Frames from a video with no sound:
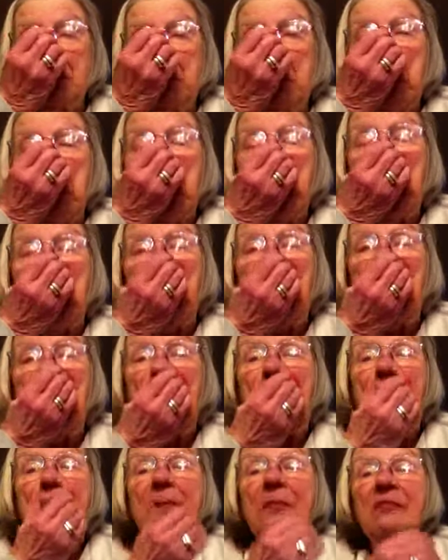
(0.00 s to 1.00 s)
Yeah,
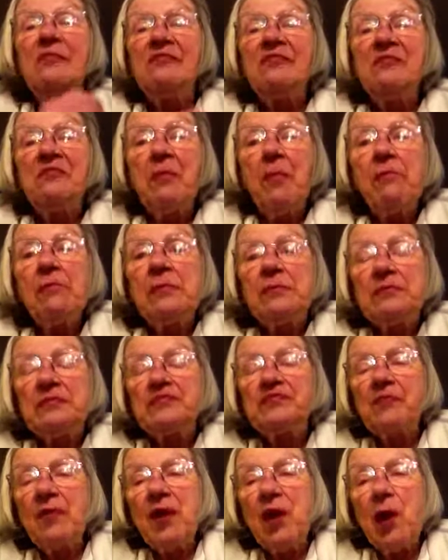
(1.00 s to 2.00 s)
yeah, it would.
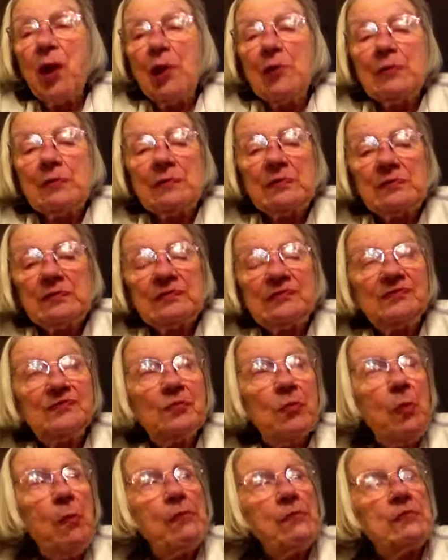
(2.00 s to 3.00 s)
So, um,
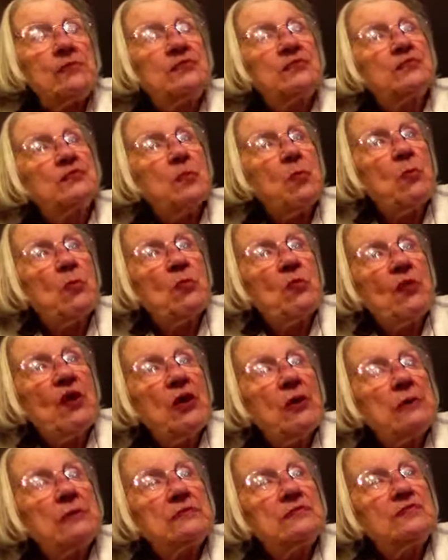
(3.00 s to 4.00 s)
so
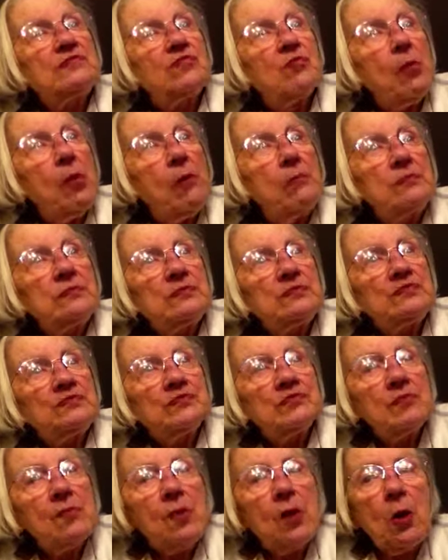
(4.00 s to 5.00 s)
what's up? What you been up to
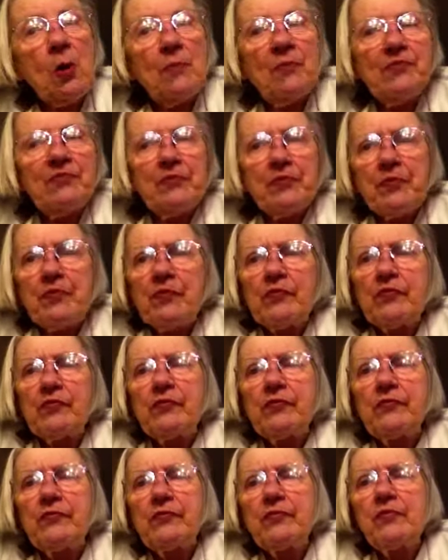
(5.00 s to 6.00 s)
since
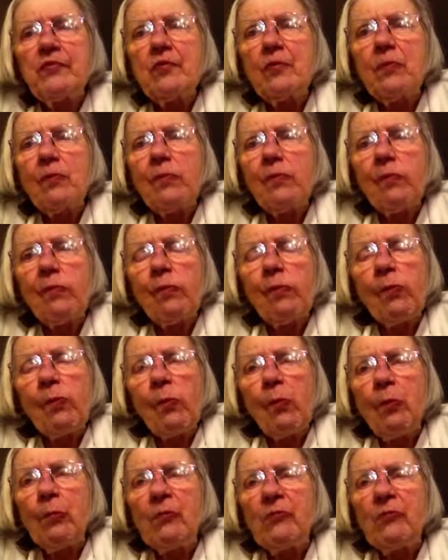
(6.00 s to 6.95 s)
since we last talked?